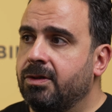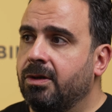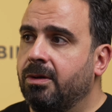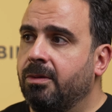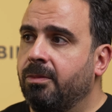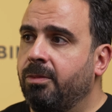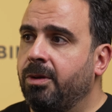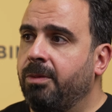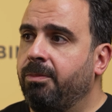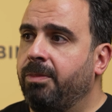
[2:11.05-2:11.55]
So
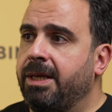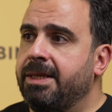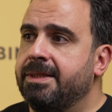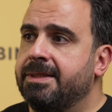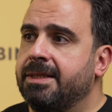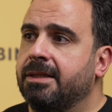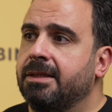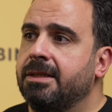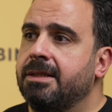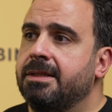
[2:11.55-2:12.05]
we
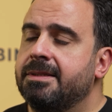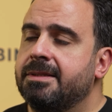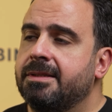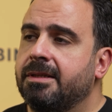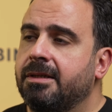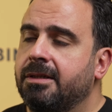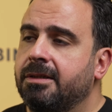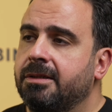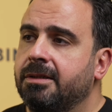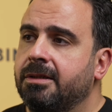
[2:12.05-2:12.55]
basically
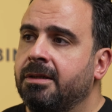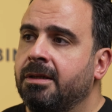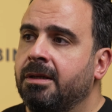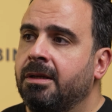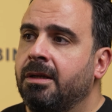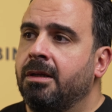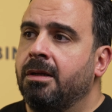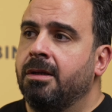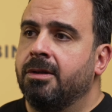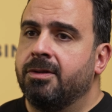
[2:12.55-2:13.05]
started.
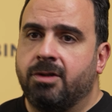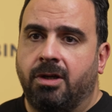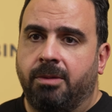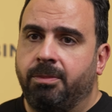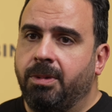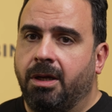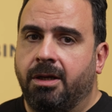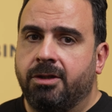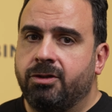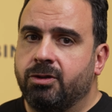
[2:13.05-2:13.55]
So
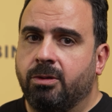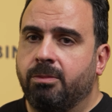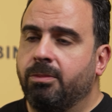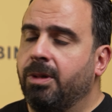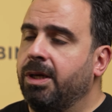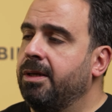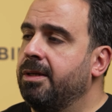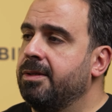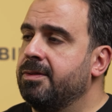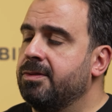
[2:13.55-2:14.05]
I joined
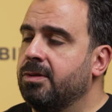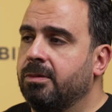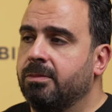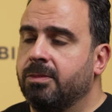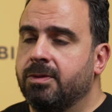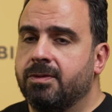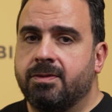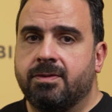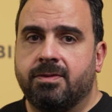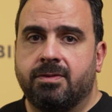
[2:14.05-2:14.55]
Binance
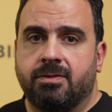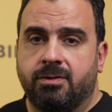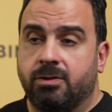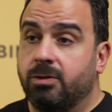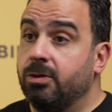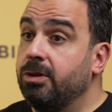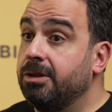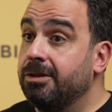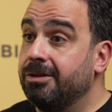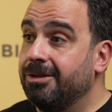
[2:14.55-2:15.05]
almost
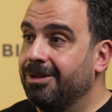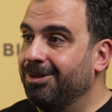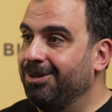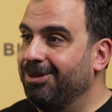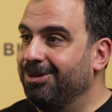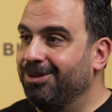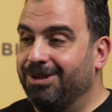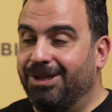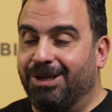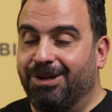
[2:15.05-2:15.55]
2 years
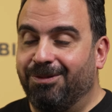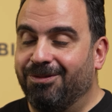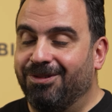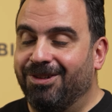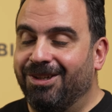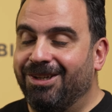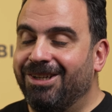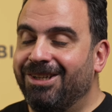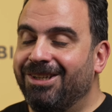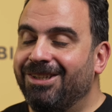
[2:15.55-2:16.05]
ago, time
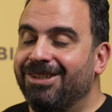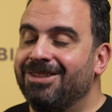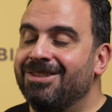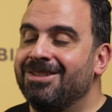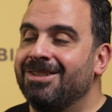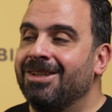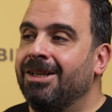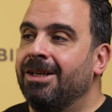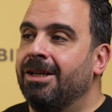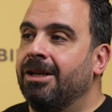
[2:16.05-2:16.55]

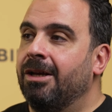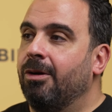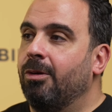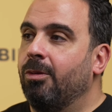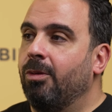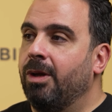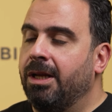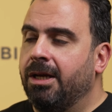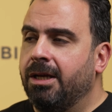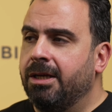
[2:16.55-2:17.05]
flies.
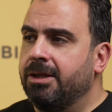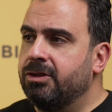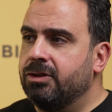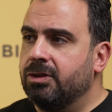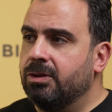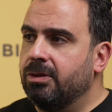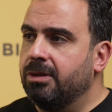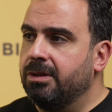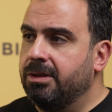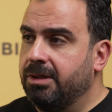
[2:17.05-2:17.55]
When I
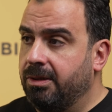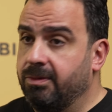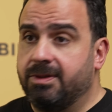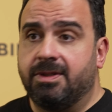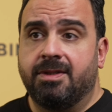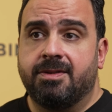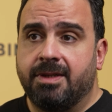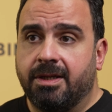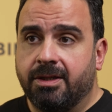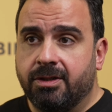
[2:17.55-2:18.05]
joined, there was
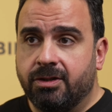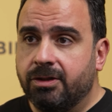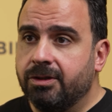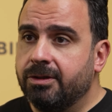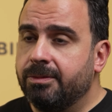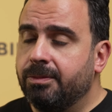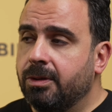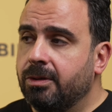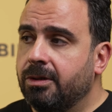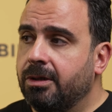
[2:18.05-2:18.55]
a
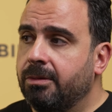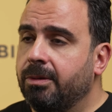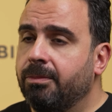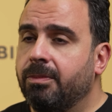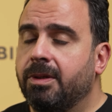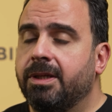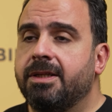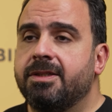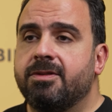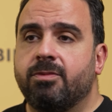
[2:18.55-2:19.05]
sanctions program in
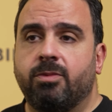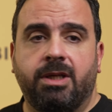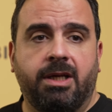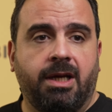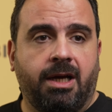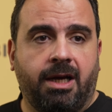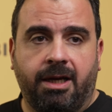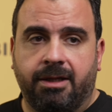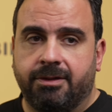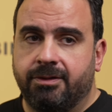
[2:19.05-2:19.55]
place. We
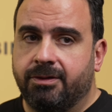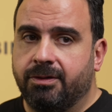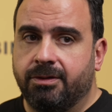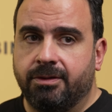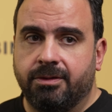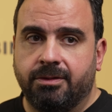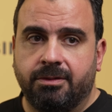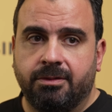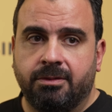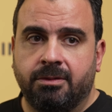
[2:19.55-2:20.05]
had
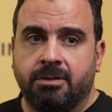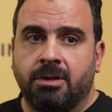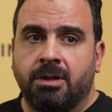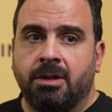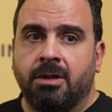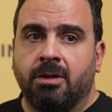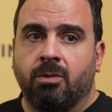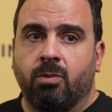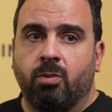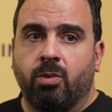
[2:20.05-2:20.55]
to
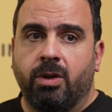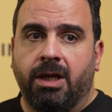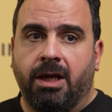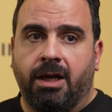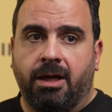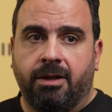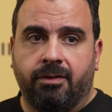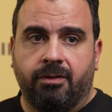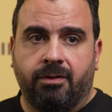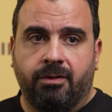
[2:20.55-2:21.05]

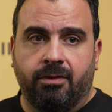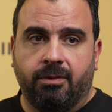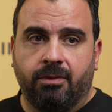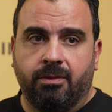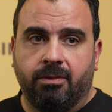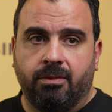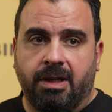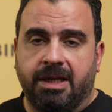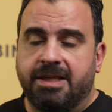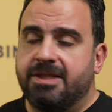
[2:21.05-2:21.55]

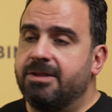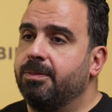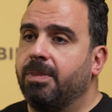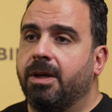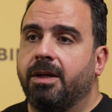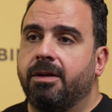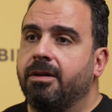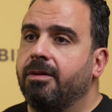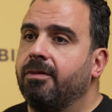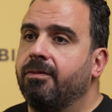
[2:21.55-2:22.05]

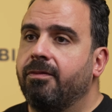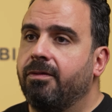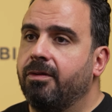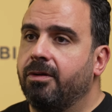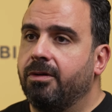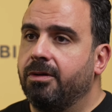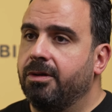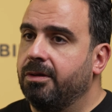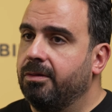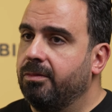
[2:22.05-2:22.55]
expand it
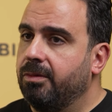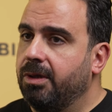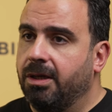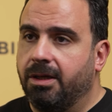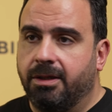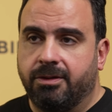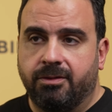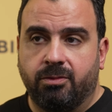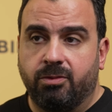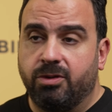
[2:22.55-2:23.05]
further. We
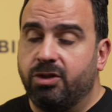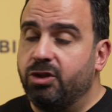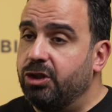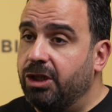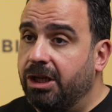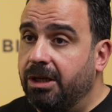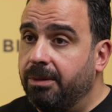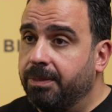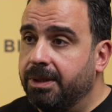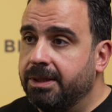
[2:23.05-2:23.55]
had to
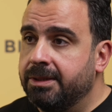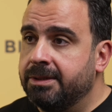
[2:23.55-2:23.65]
reshape